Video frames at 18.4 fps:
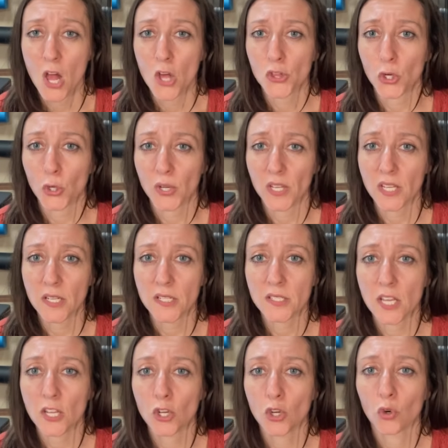there
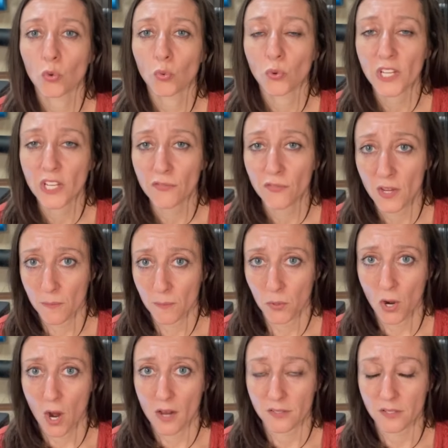is a grieving
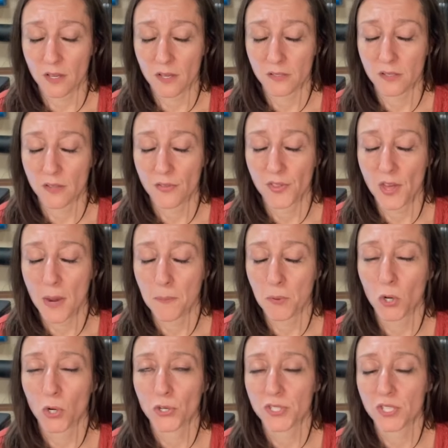process that that
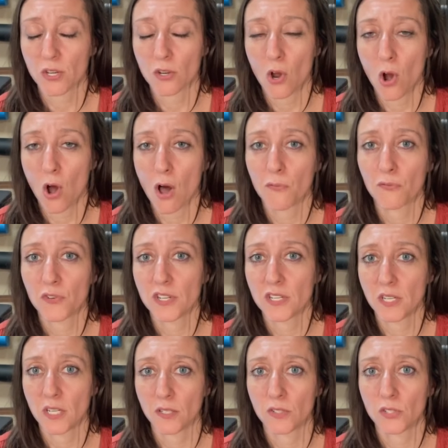person
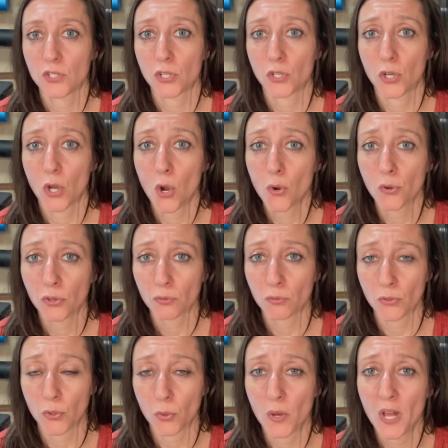often needs to go
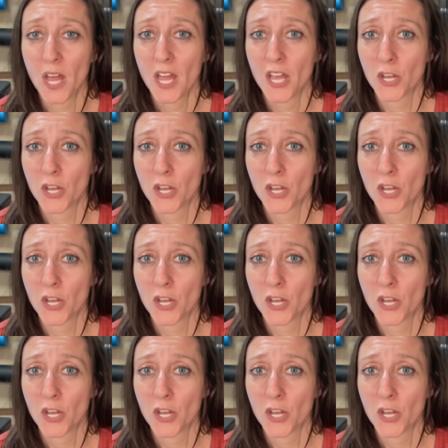through